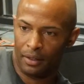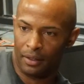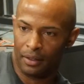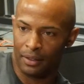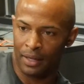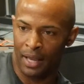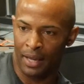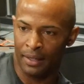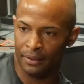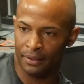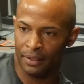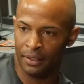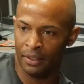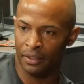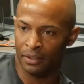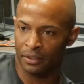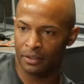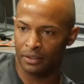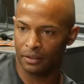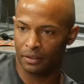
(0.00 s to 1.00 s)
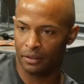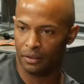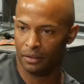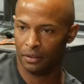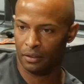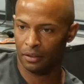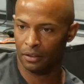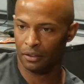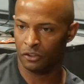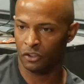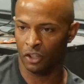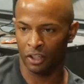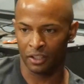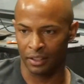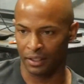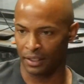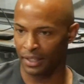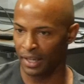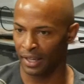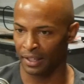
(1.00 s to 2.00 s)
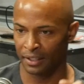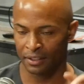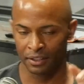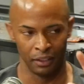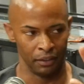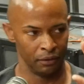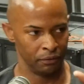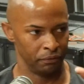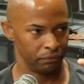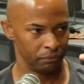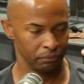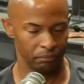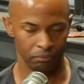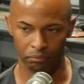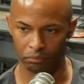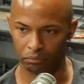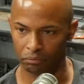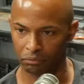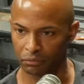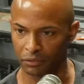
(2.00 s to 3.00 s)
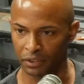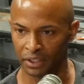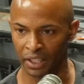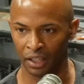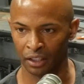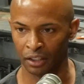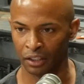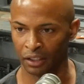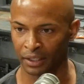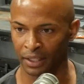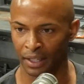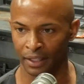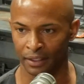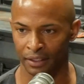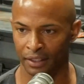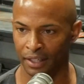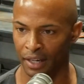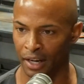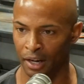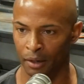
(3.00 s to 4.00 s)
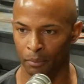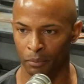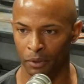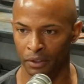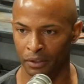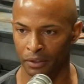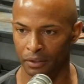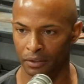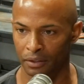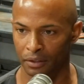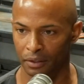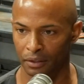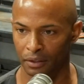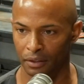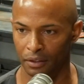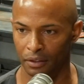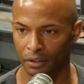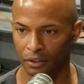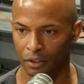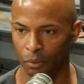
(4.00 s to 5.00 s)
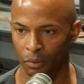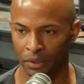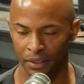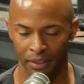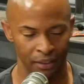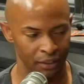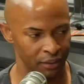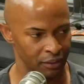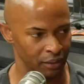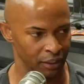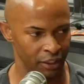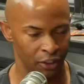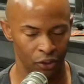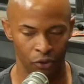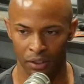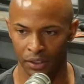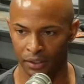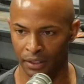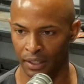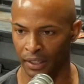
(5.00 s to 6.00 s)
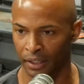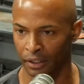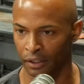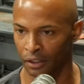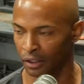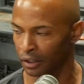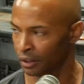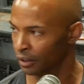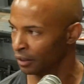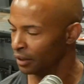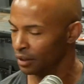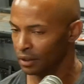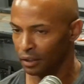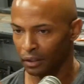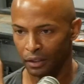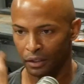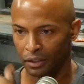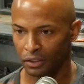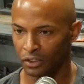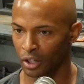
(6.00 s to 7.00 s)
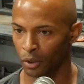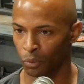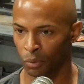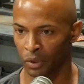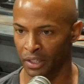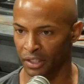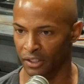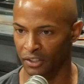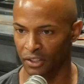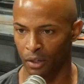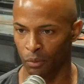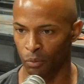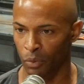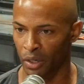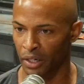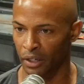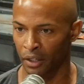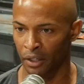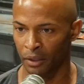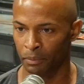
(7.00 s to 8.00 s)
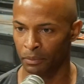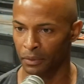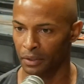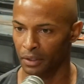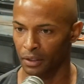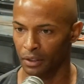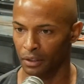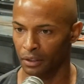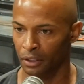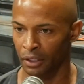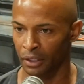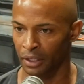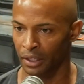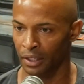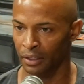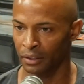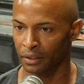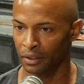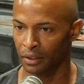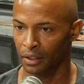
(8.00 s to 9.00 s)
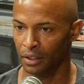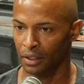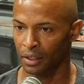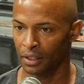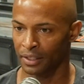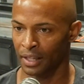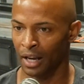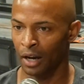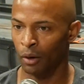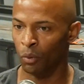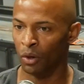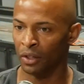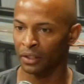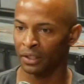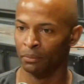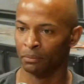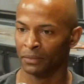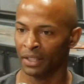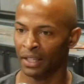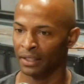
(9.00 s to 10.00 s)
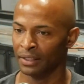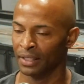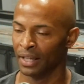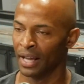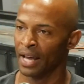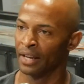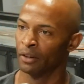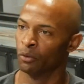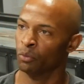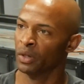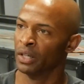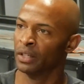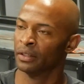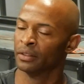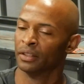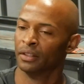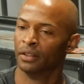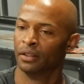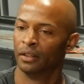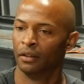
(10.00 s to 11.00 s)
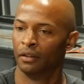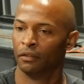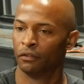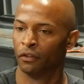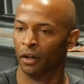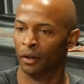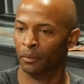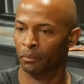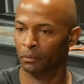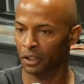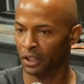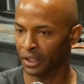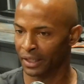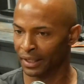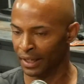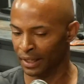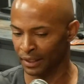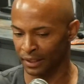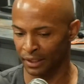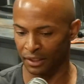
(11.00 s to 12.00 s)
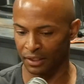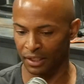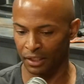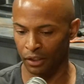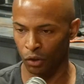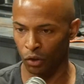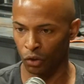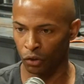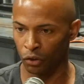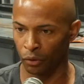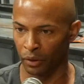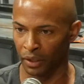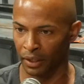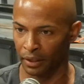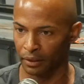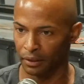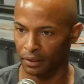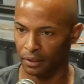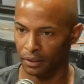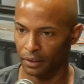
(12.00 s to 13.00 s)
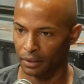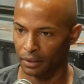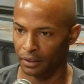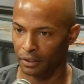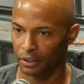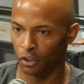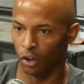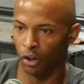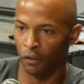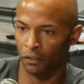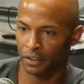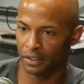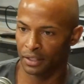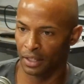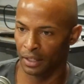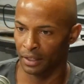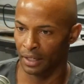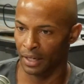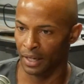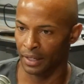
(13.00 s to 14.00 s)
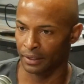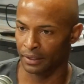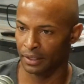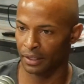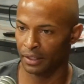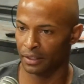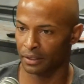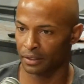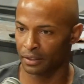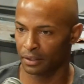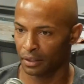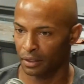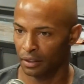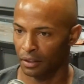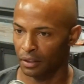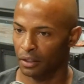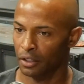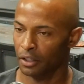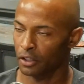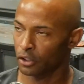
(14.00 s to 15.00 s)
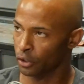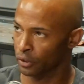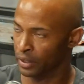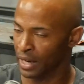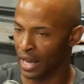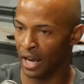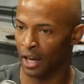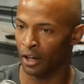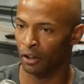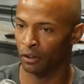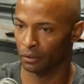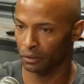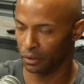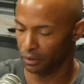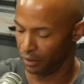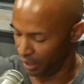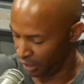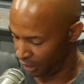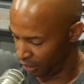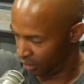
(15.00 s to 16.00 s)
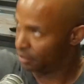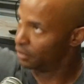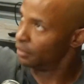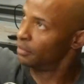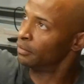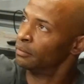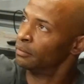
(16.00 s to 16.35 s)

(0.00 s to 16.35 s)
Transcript: like this, just in case if they're looking at the cameras, someone in the security thing, or someone is somewhere up looking, because I don't want them to think that I done went from looking at this deodorant to all of a sudden like this. So now it's,